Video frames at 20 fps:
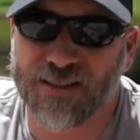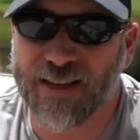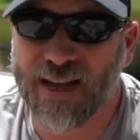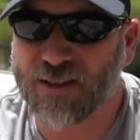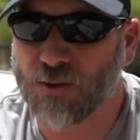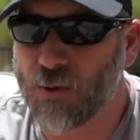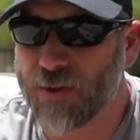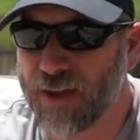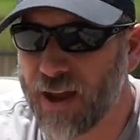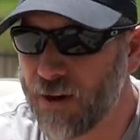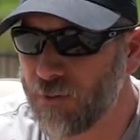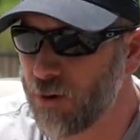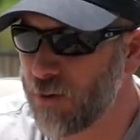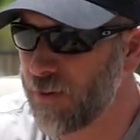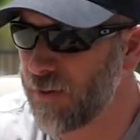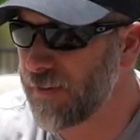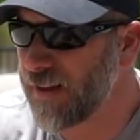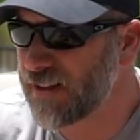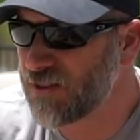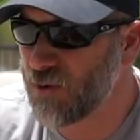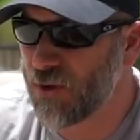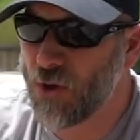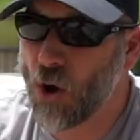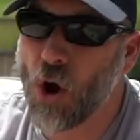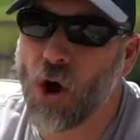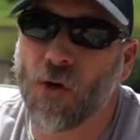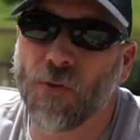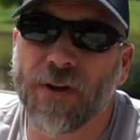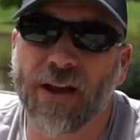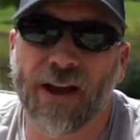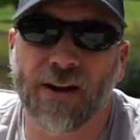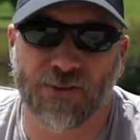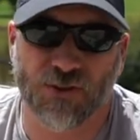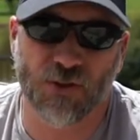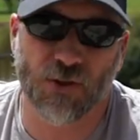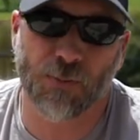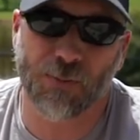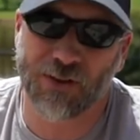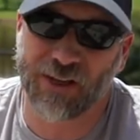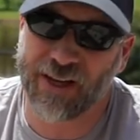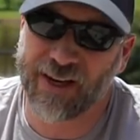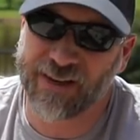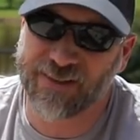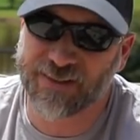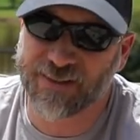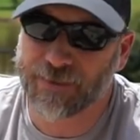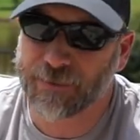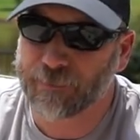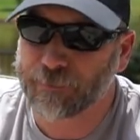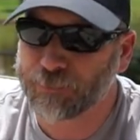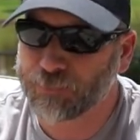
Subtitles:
That's with everything. That's with all the extra plates.